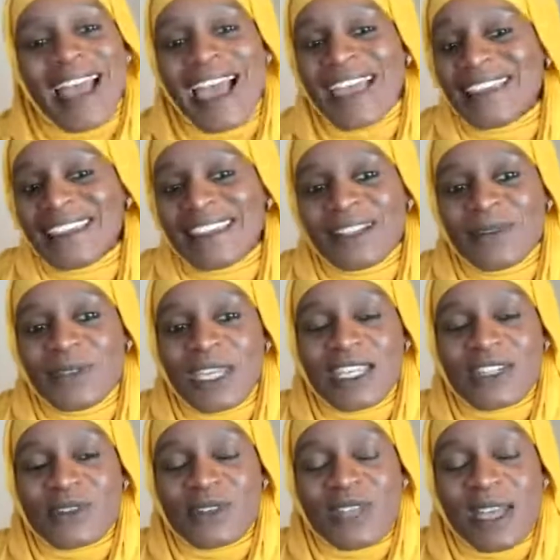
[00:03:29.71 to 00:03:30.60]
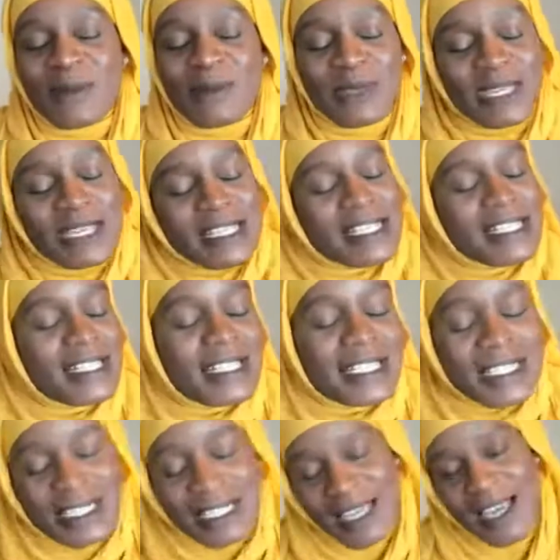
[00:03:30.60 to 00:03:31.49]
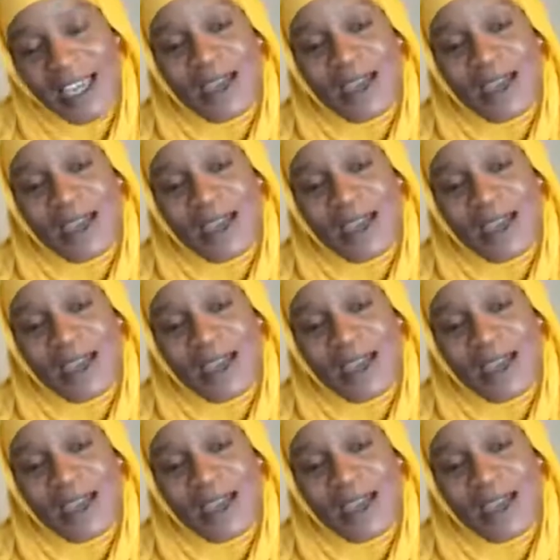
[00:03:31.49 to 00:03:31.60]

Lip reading: I love the internet because it just